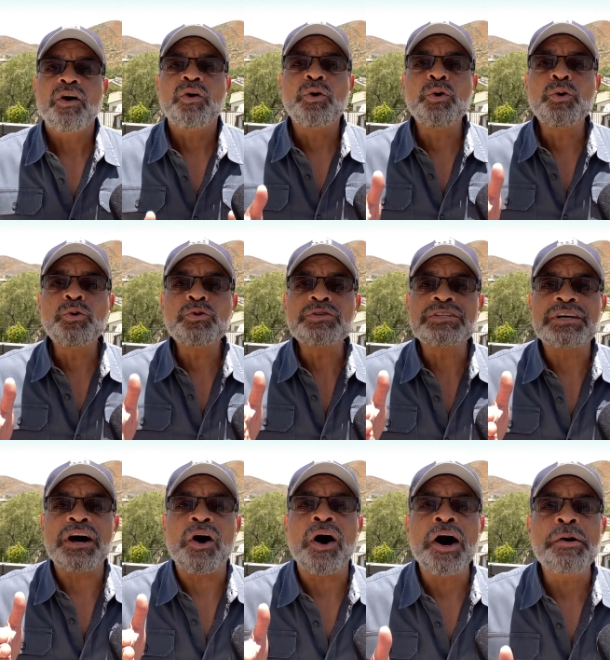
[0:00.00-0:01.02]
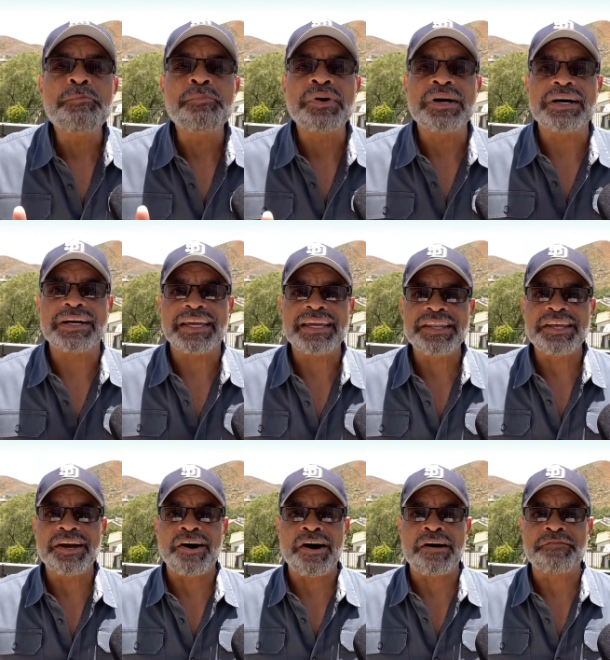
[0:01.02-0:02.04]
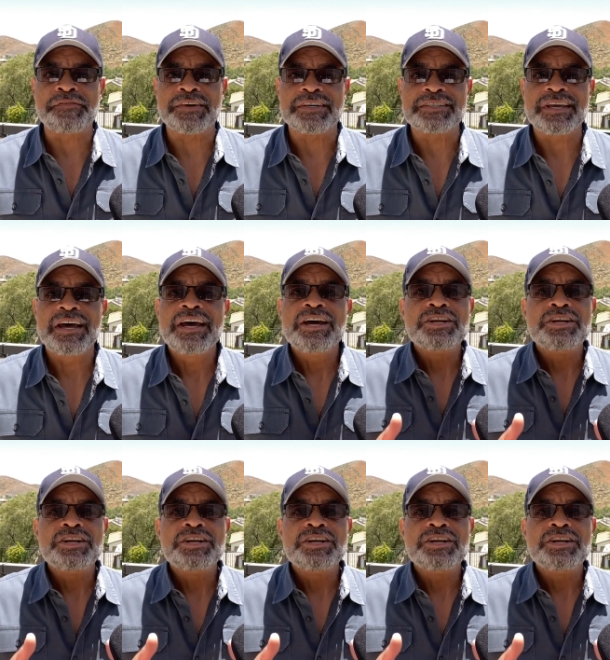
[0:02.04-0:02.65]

Who's the humbug in the office?